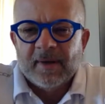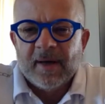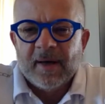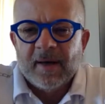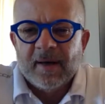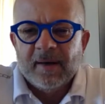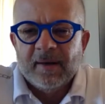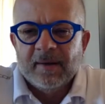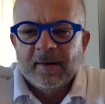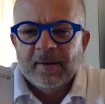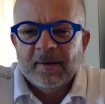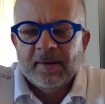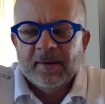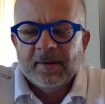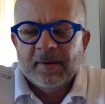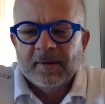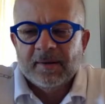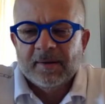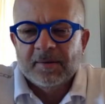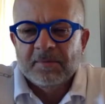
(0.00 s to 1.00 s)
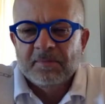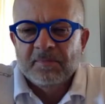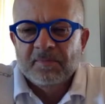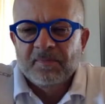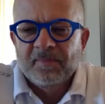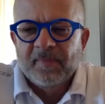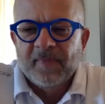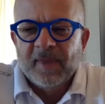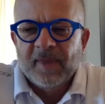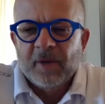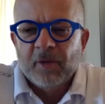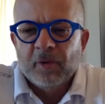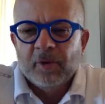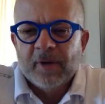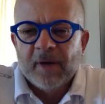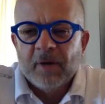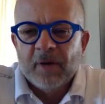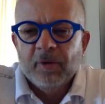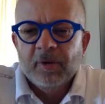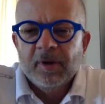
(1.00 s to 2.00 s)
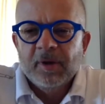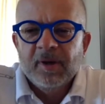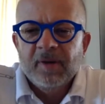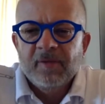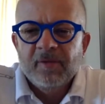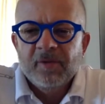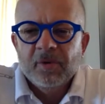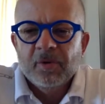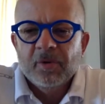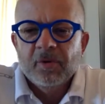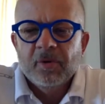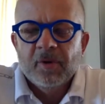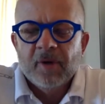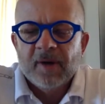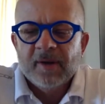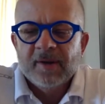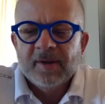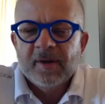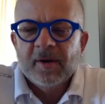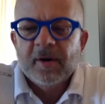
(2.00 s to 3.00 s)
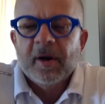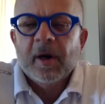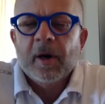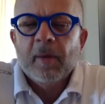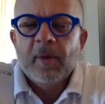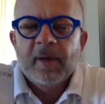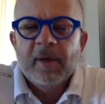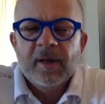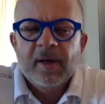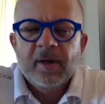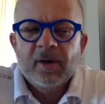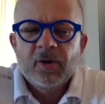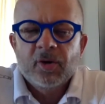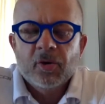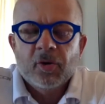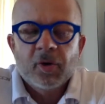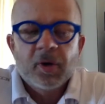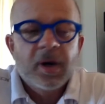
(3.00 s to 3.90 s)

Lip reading: And what I would give you as a recommendation,